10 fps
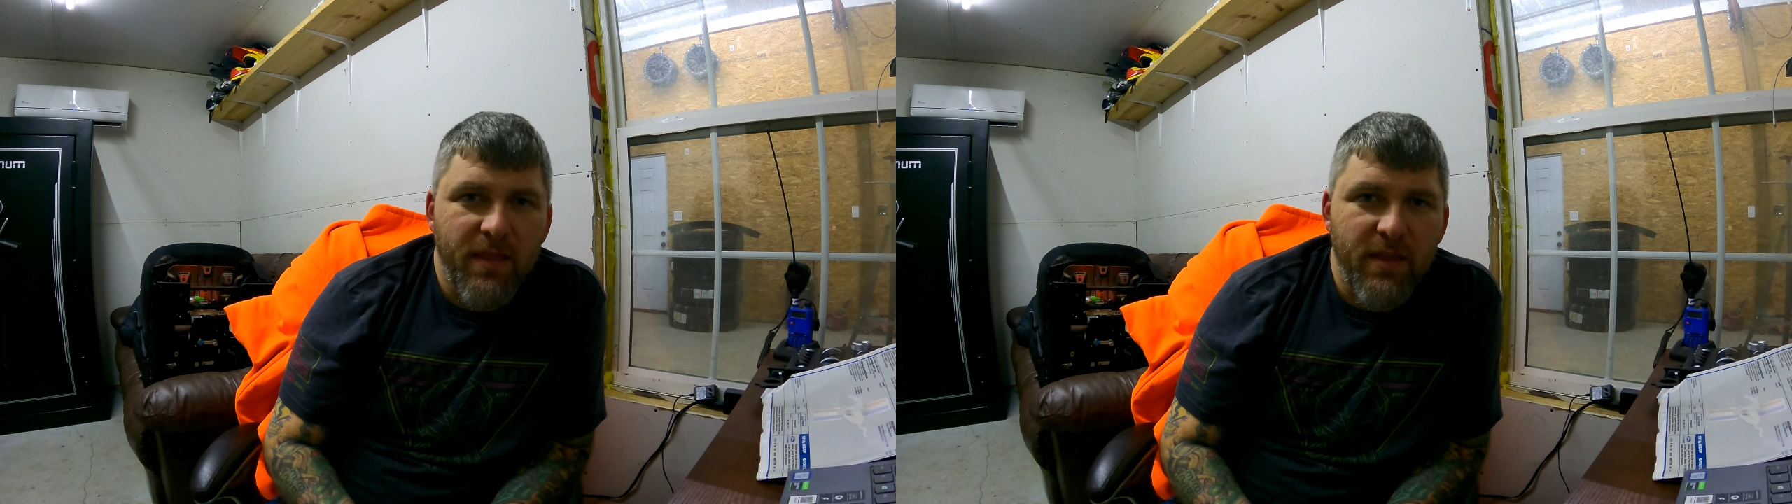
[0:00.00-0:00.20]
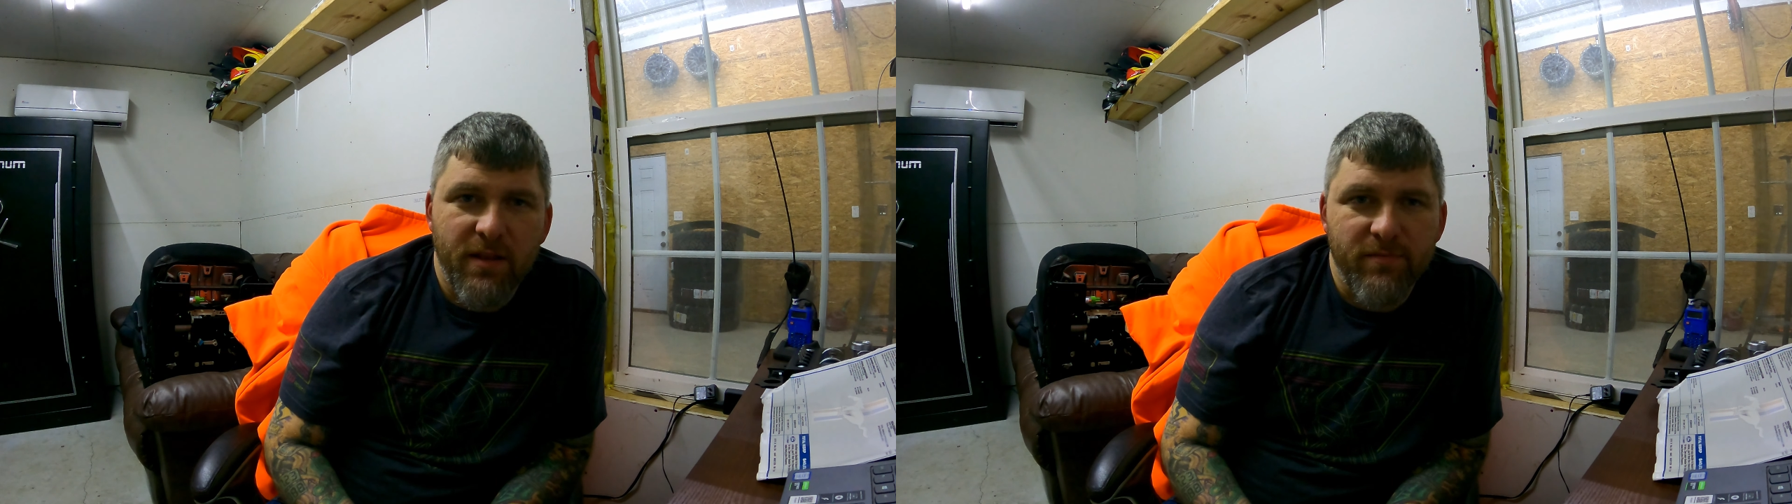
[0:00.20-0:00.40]

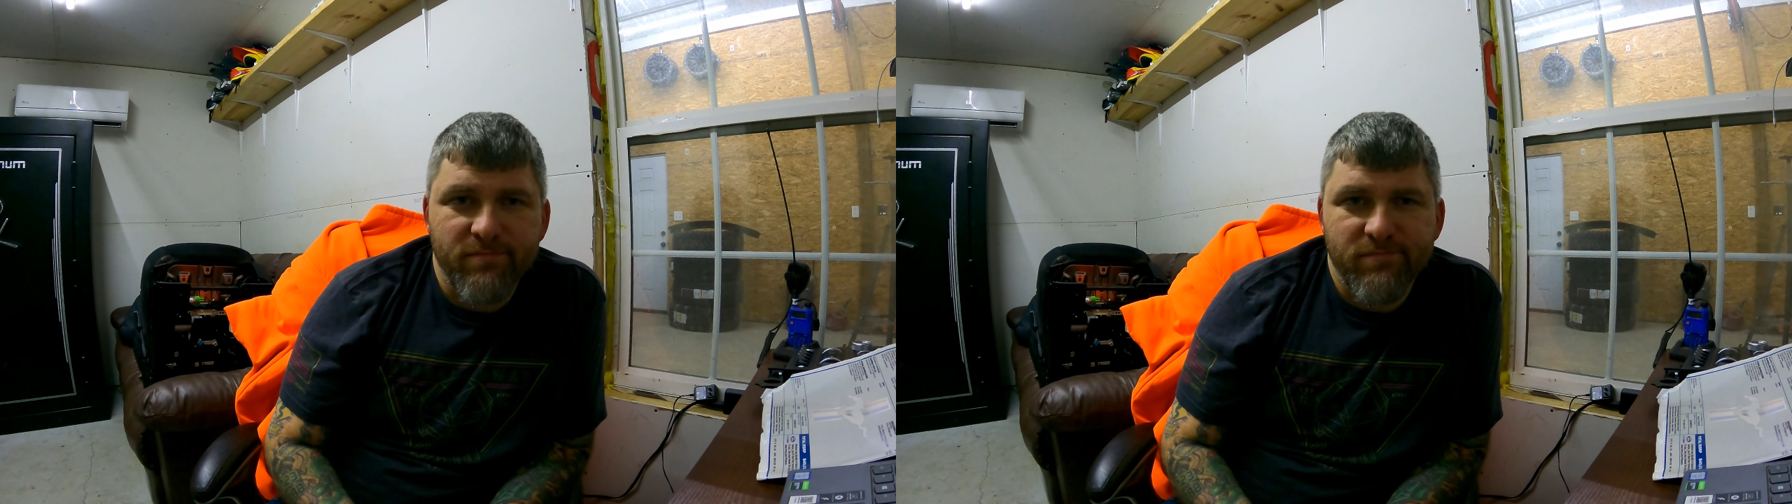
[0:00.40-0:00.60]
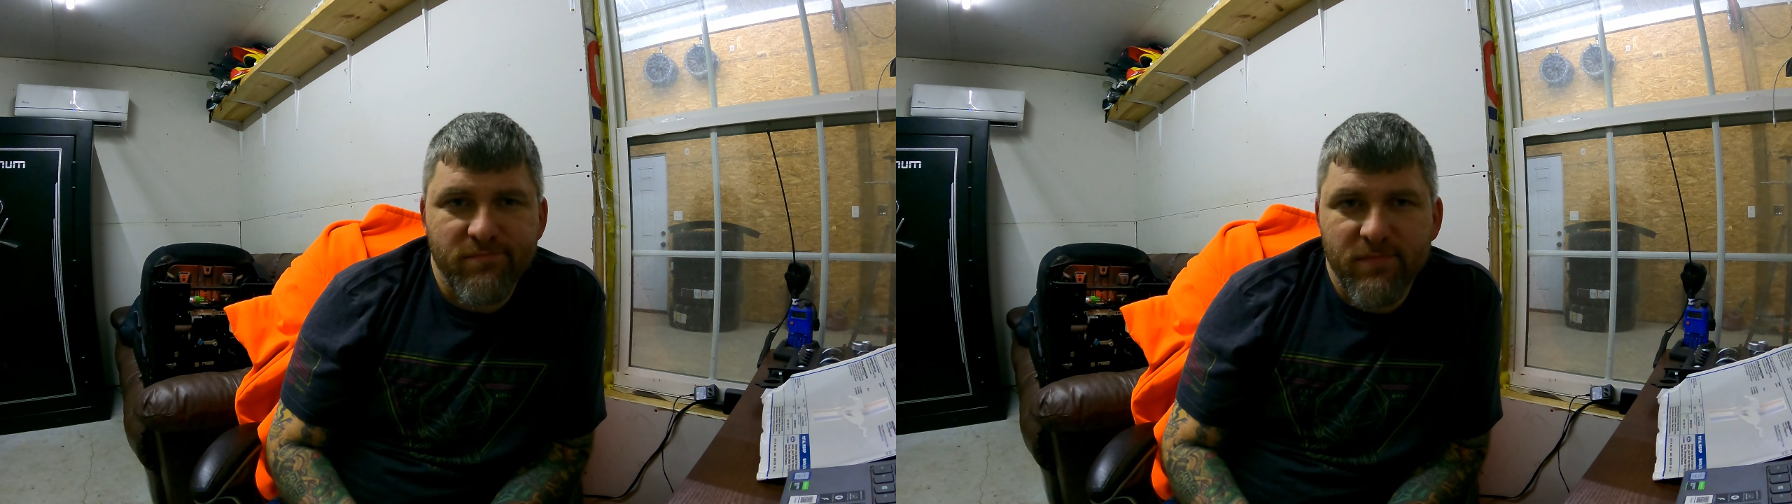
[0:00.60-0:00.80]

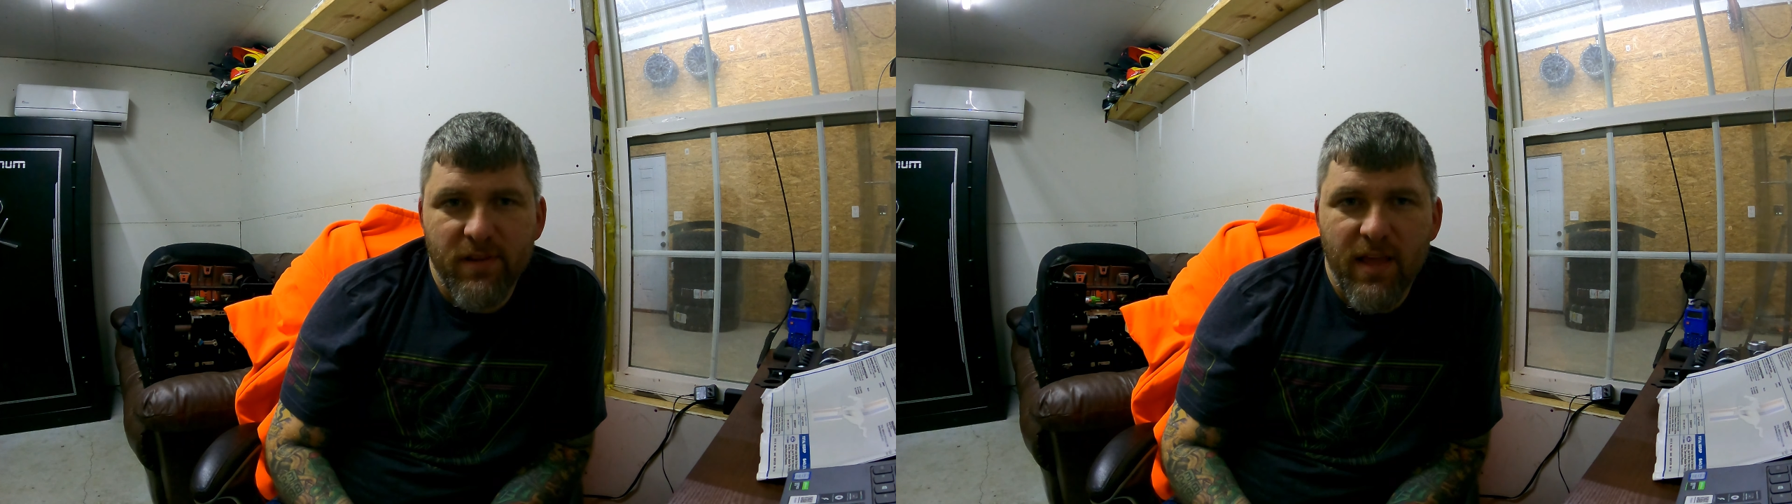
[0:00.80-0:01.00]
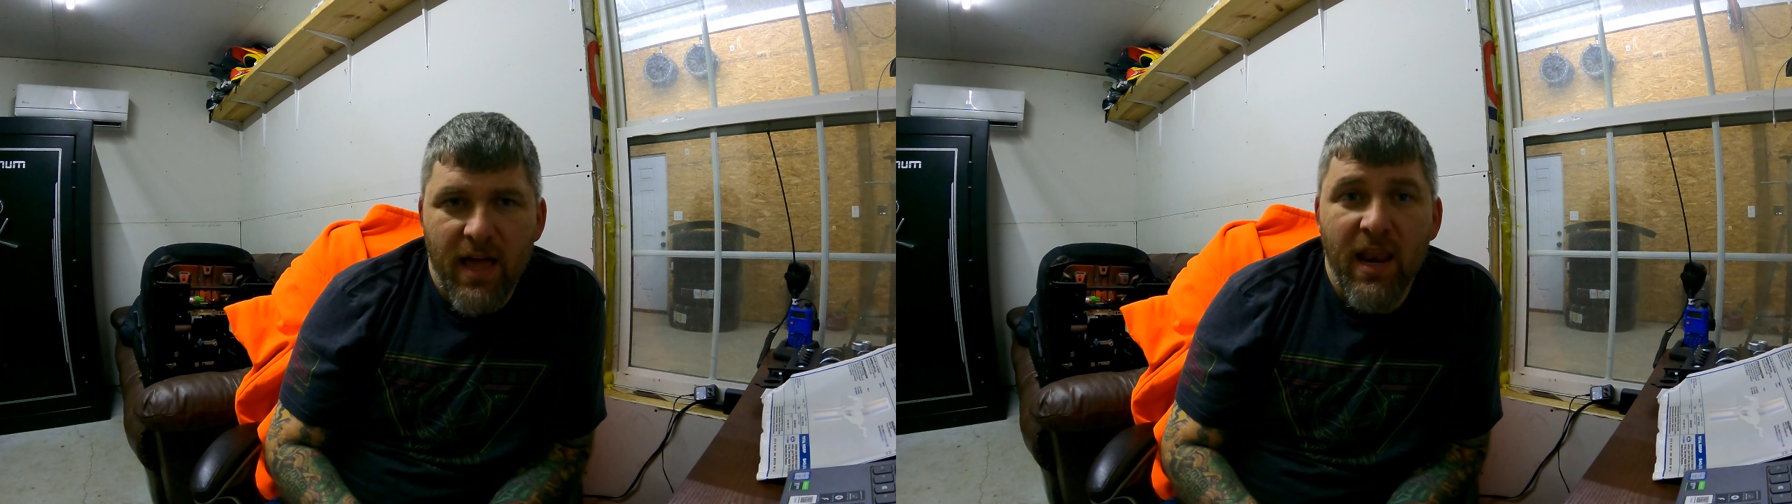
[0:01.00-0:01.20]
And
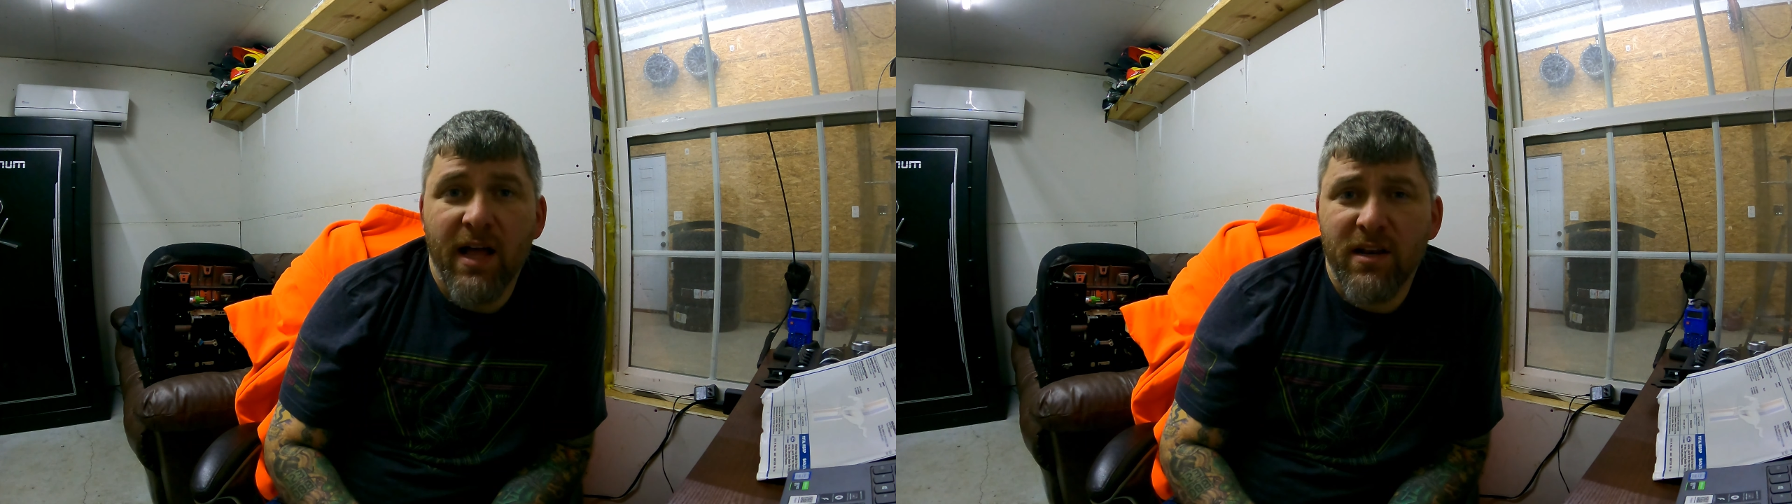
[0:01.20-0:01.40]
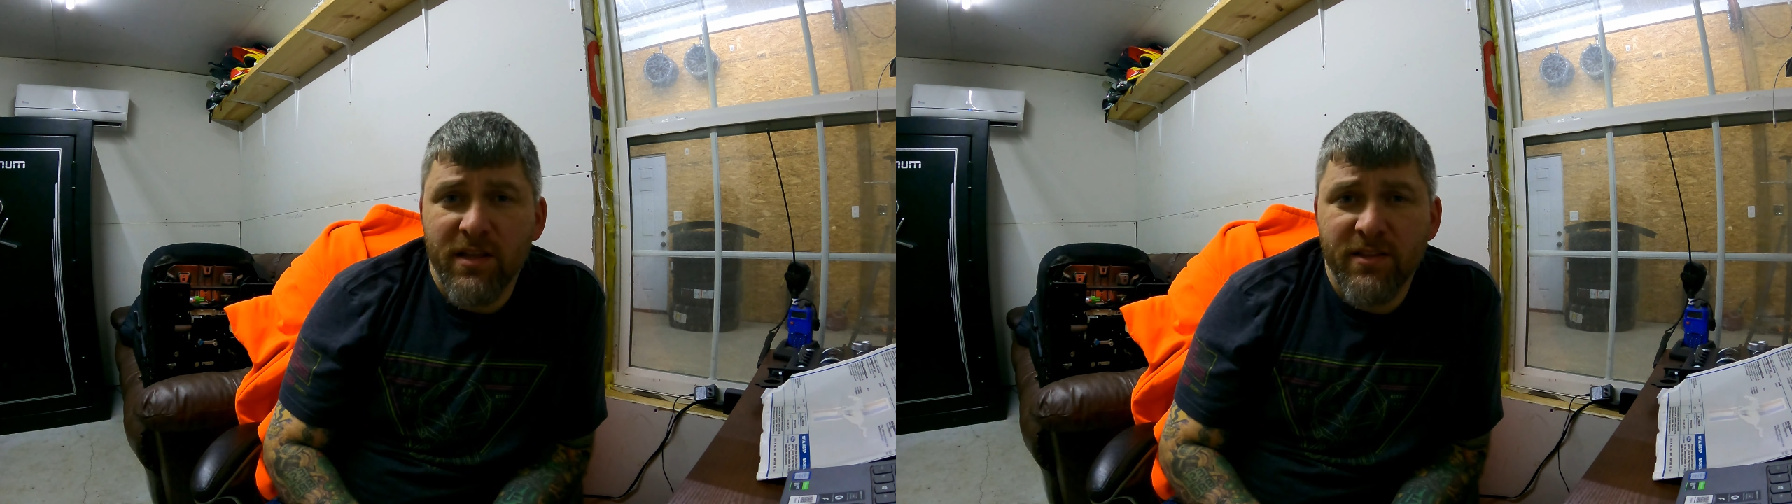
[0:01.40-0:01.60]
I
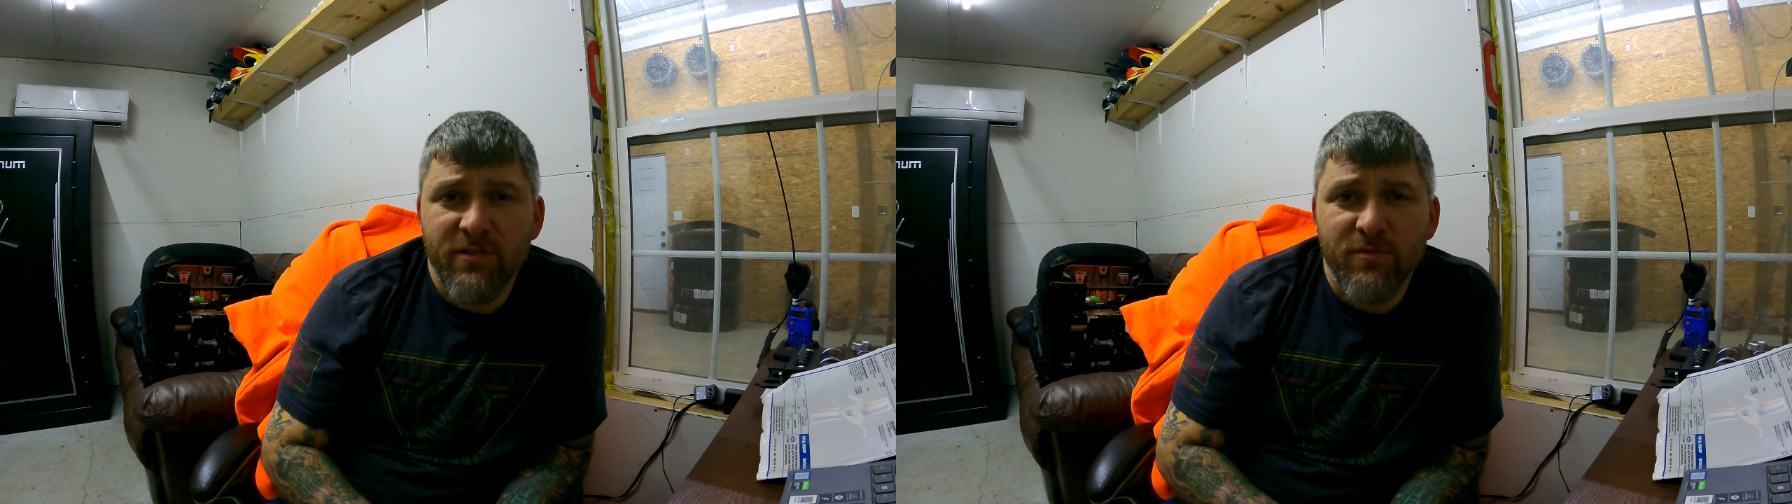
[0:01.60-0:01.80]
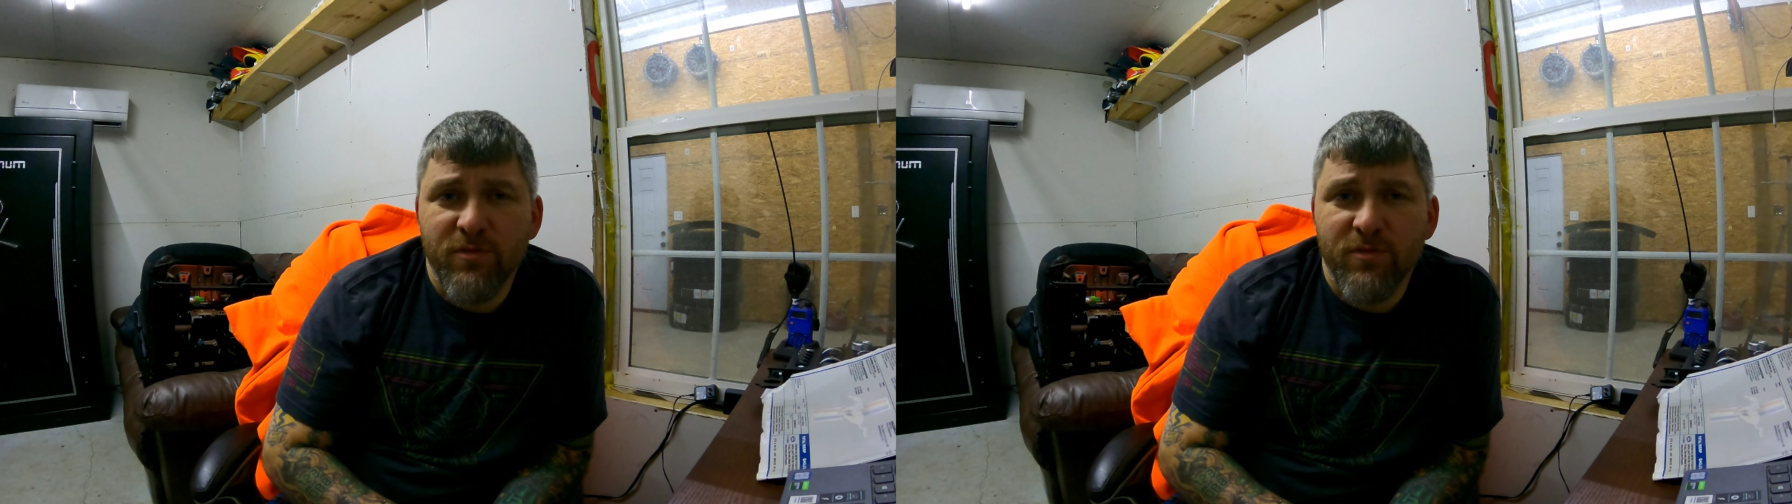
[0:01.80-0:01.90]
like leather,